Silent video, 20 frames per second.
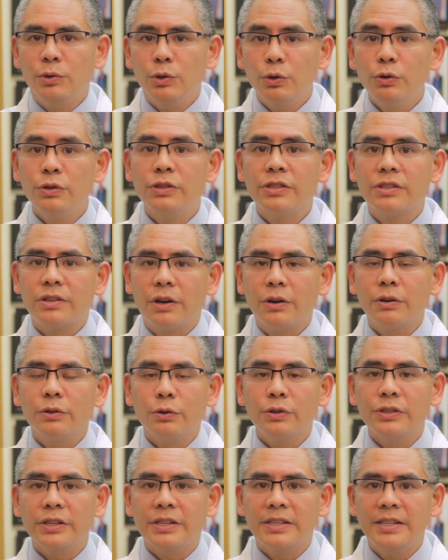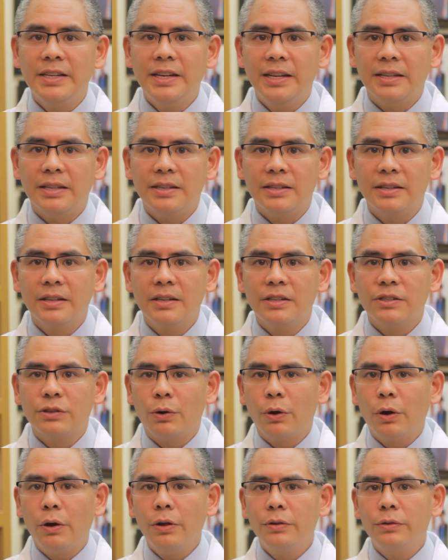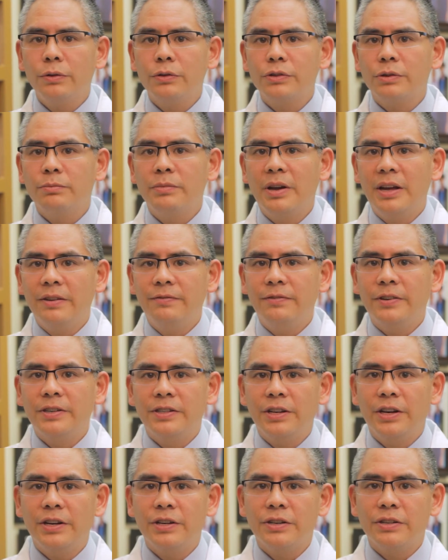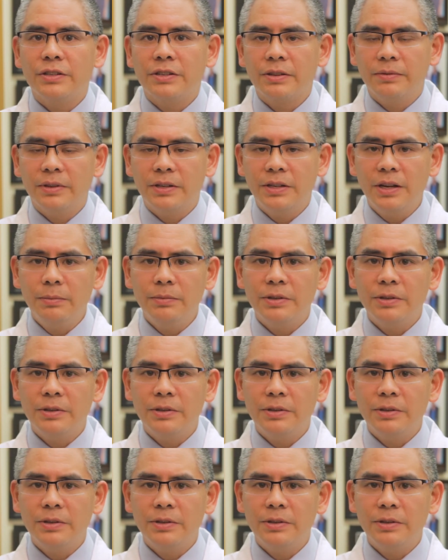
start losing teeth. So all those are manifestations of the gum